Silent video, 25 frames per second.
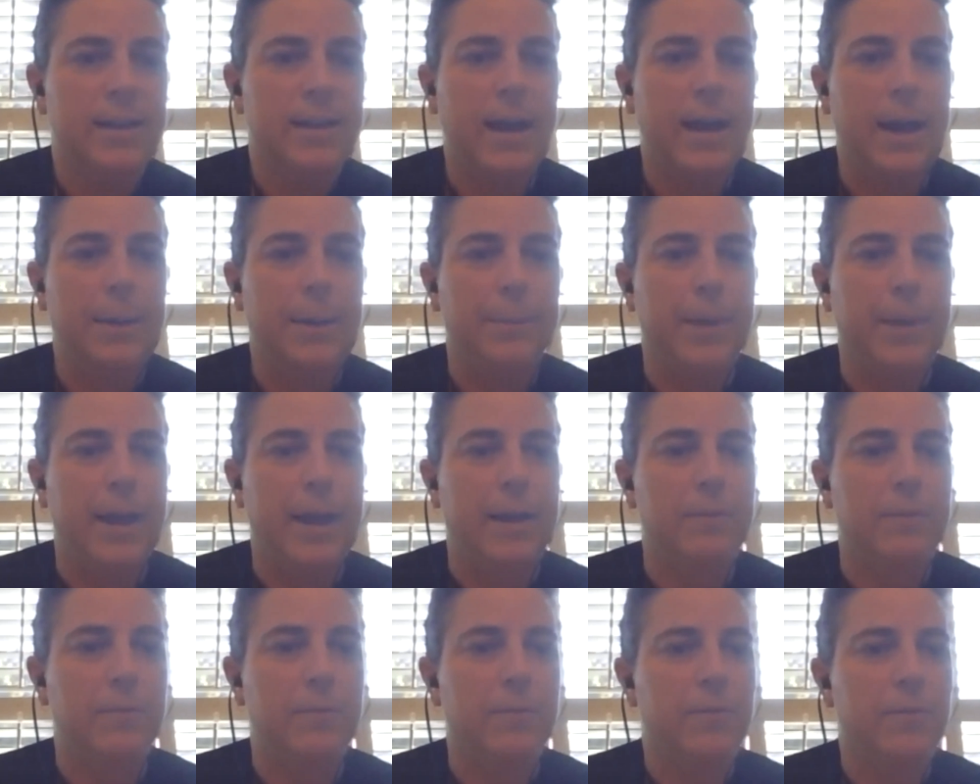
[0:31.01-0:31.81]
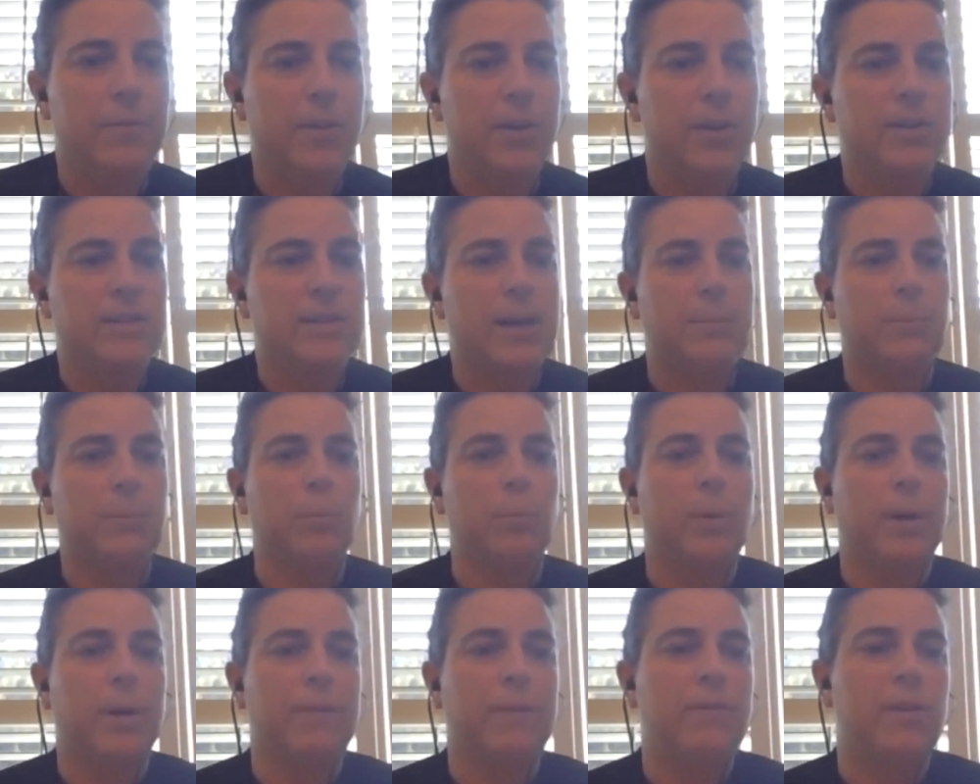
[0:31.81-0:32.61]
Um, and first,
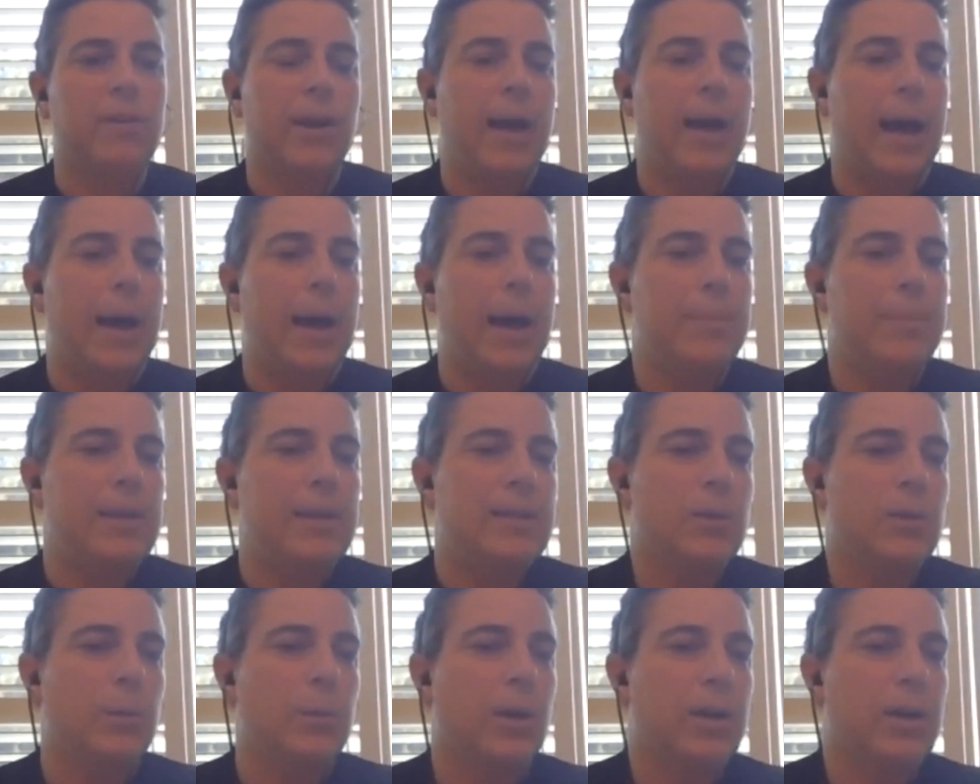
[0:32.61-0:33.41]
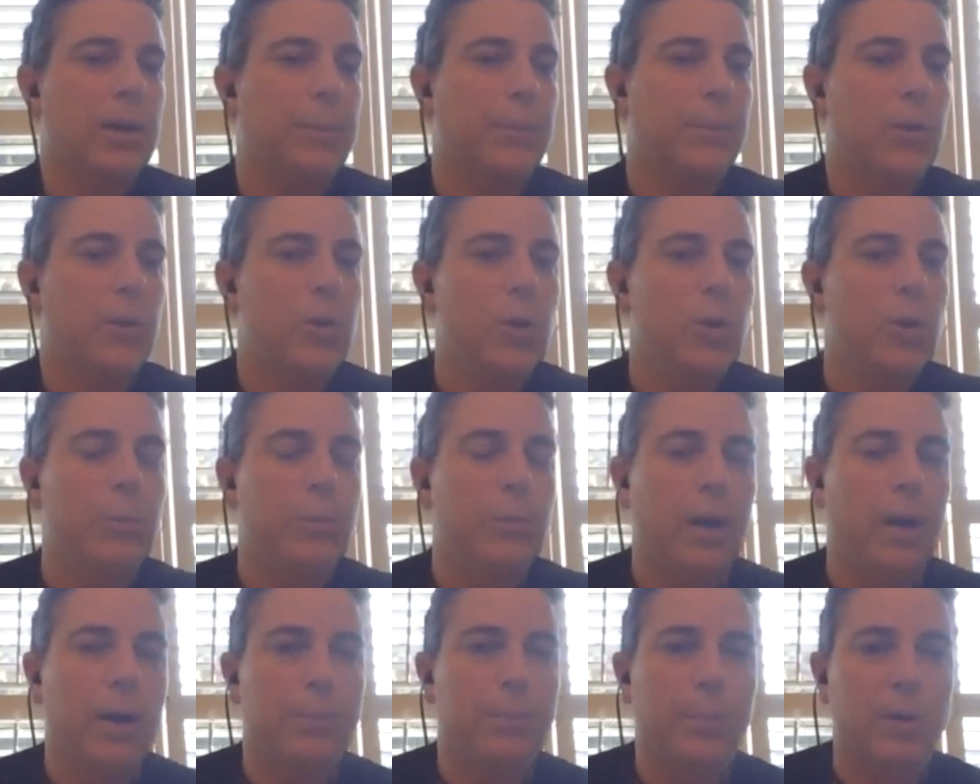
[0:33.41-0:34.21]
I'm very happy to welcome
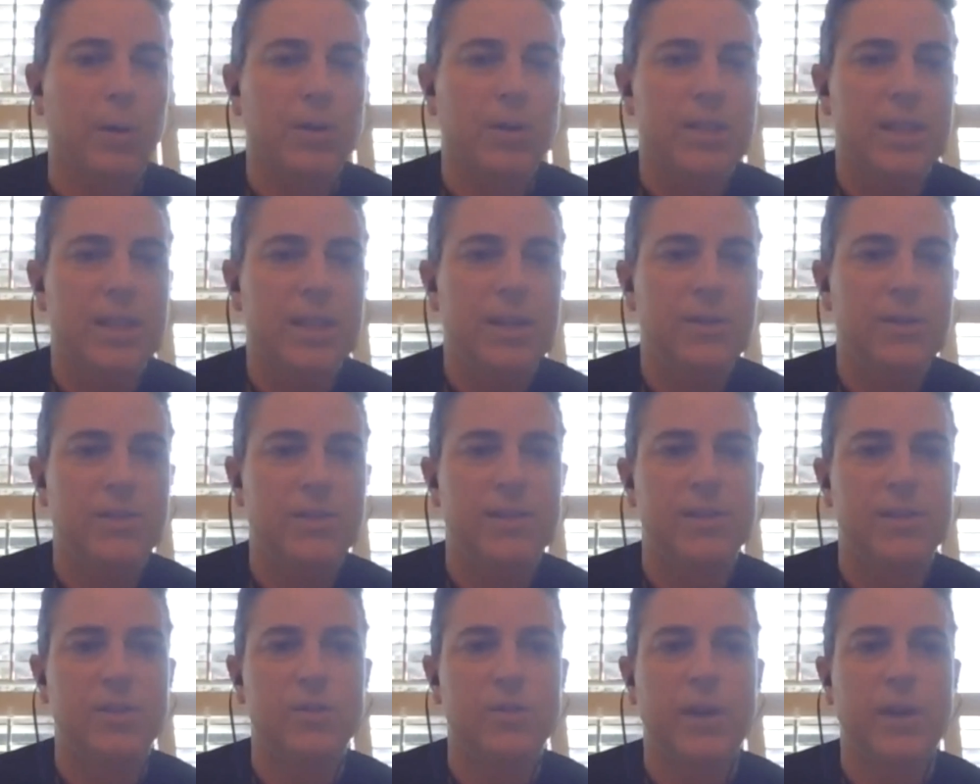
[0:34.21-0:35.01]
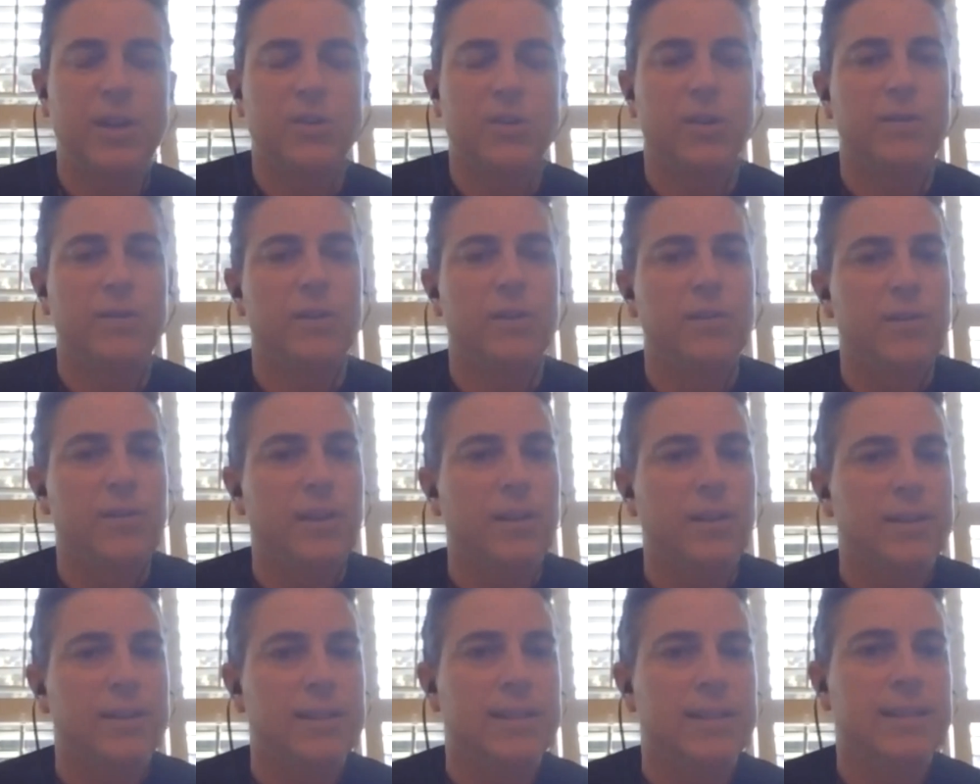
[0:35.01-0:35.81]
Kumar Murty, who's the director of the
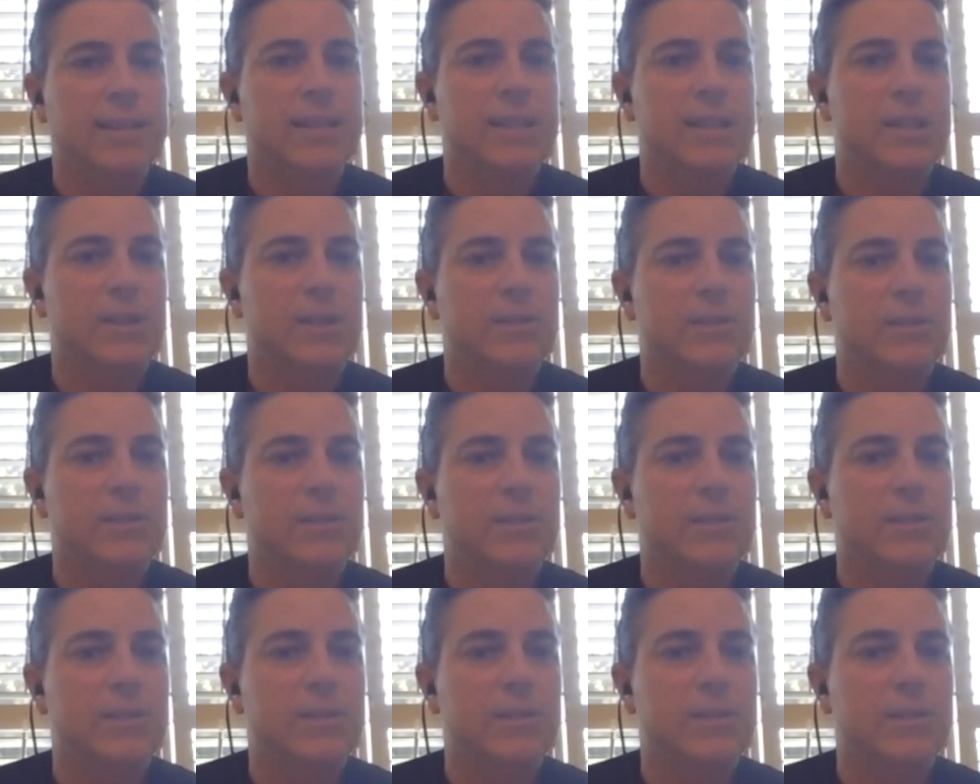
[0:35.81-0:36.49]
Fields Institute.